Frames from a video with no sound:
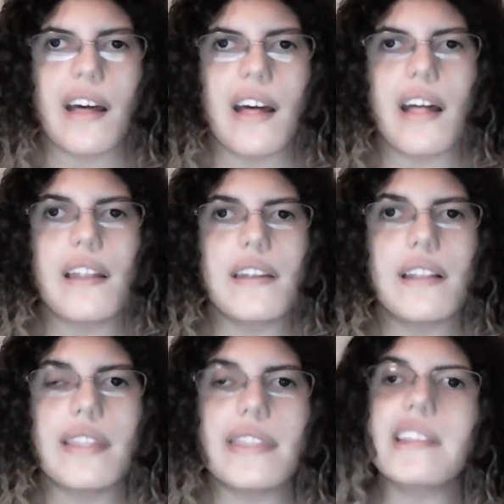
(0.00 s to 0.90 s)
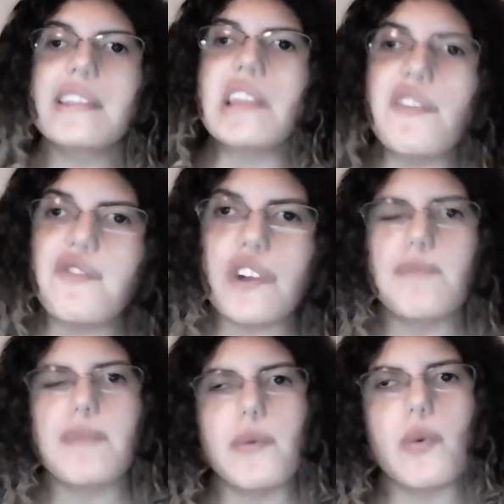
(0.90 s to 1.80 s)
The difference between
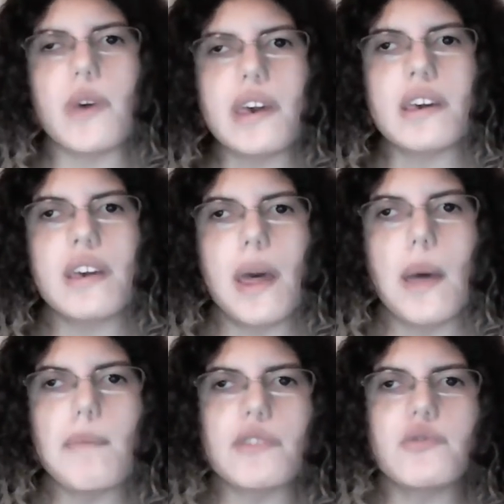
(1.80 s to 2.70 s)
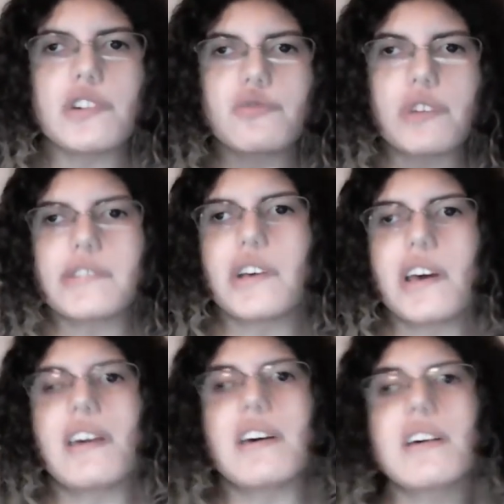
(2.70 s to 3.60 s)
church structure and
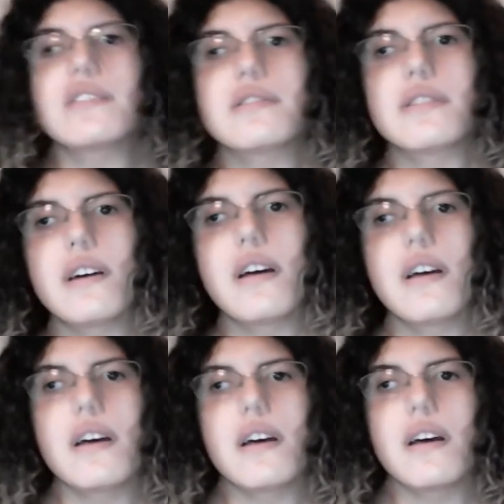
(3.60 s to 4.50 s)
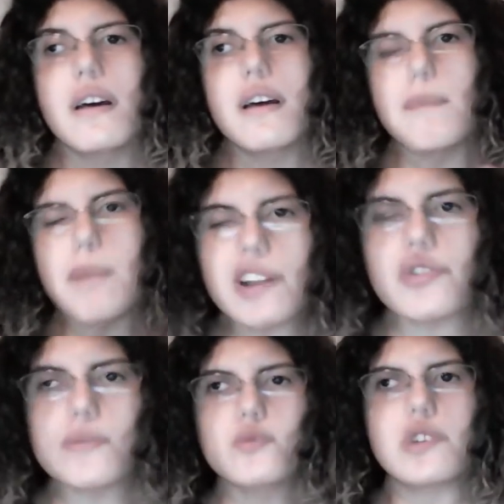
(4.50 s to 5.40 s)
ownership structure
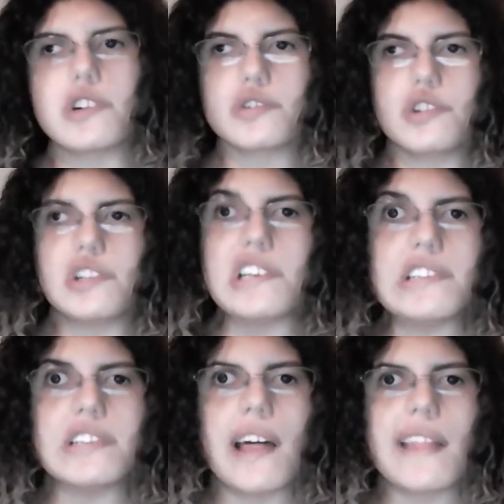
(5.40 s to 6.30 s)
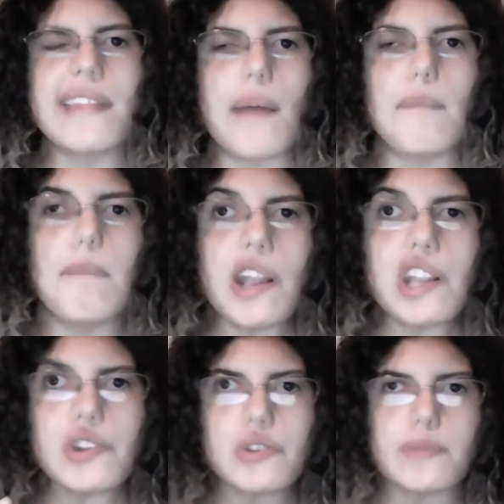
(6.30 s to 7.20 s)
is that ownership
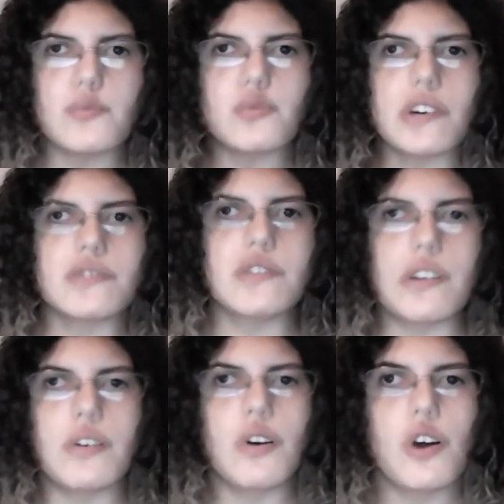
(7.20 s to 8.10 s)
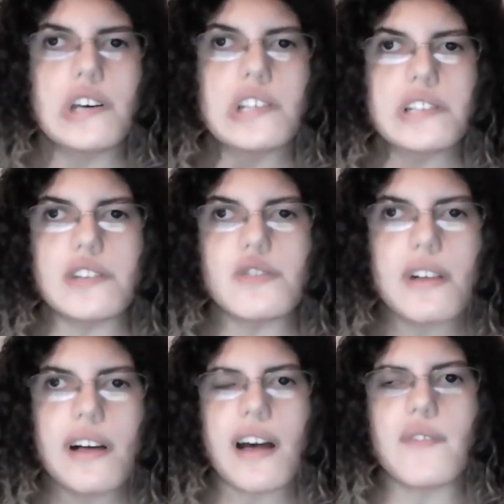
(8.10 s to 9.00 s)
structure still have a
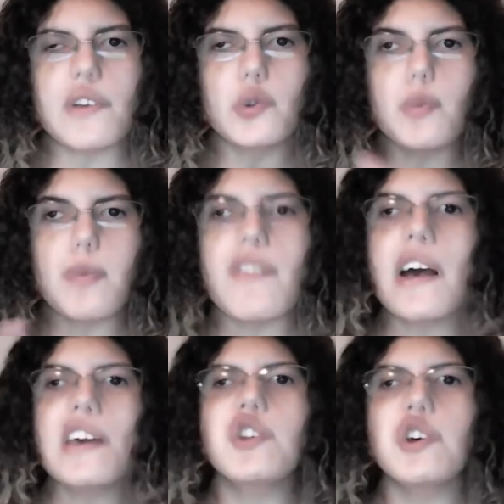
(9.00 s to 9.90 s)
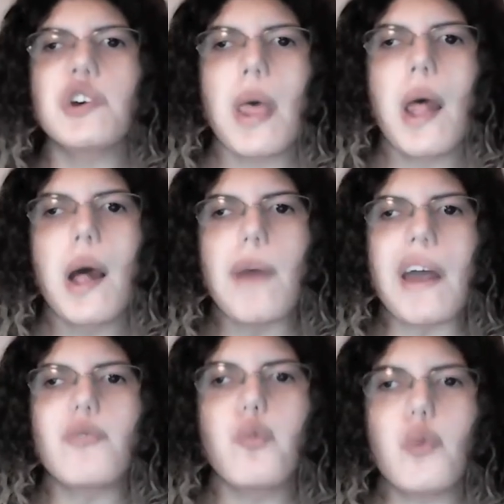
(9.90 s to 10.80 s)
supervisor but is willing to
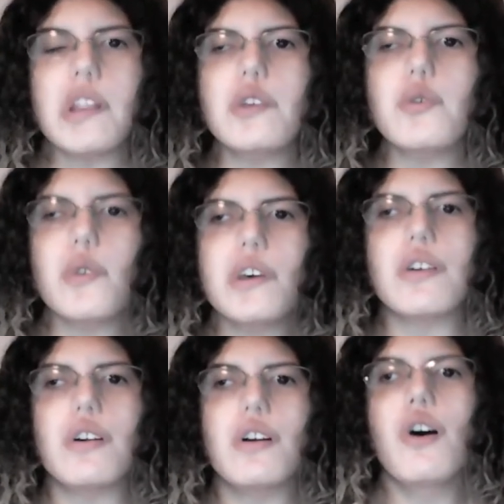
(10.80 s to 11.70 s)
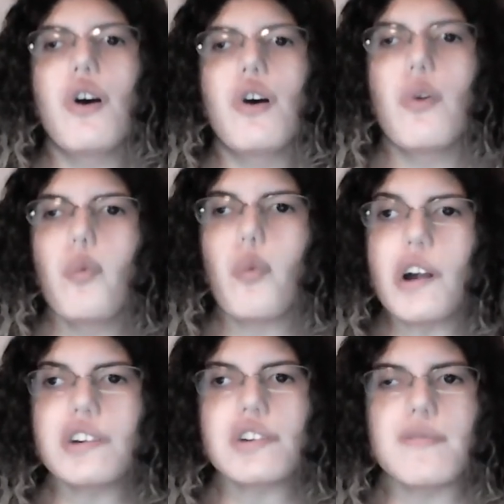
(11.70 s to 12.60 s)
hear worker
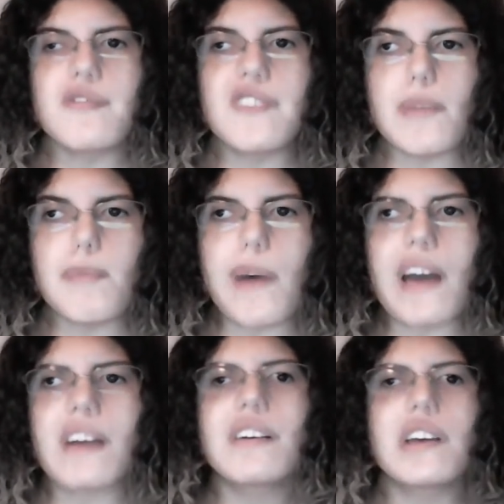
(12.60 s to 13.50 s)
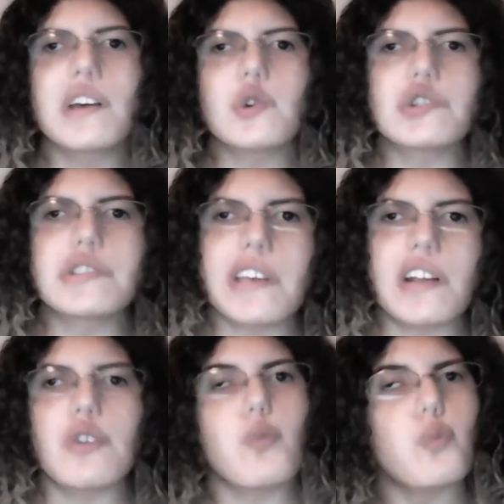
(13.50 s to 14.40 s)
feedback and consider workers'
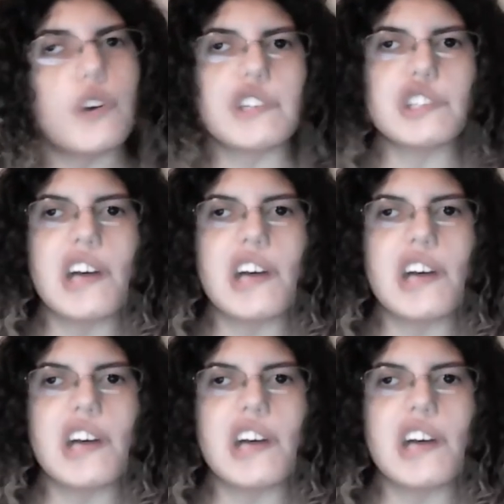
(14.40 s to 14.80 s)
idea.